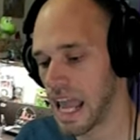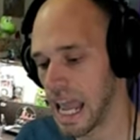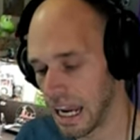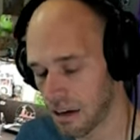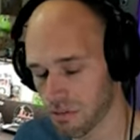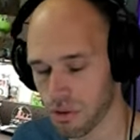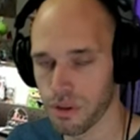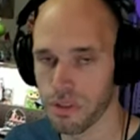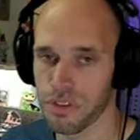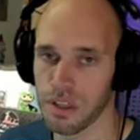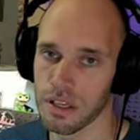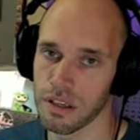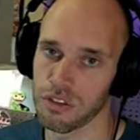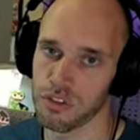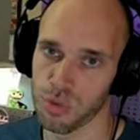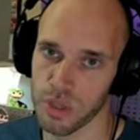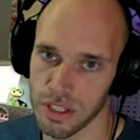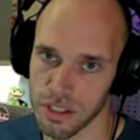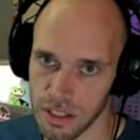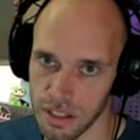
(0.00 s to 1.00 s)
Everything
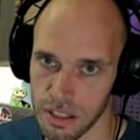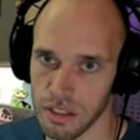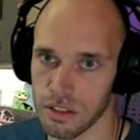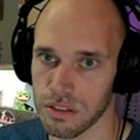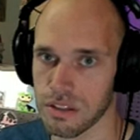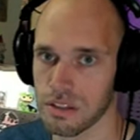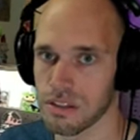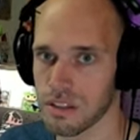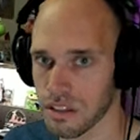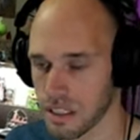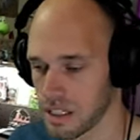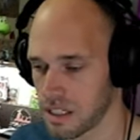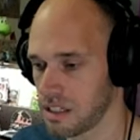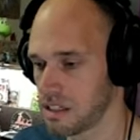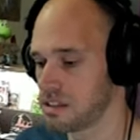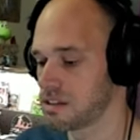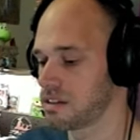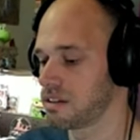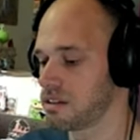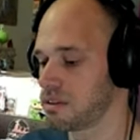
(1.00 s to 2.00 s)
is ridiculously
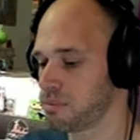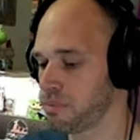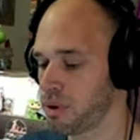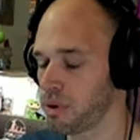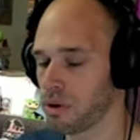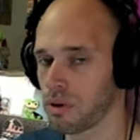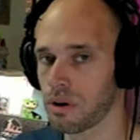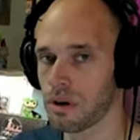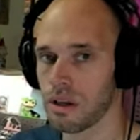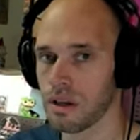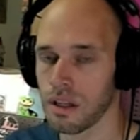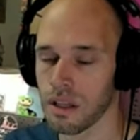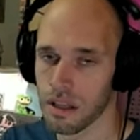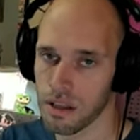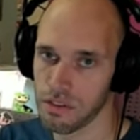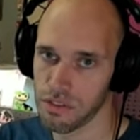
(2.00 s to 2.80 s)
easy to pull.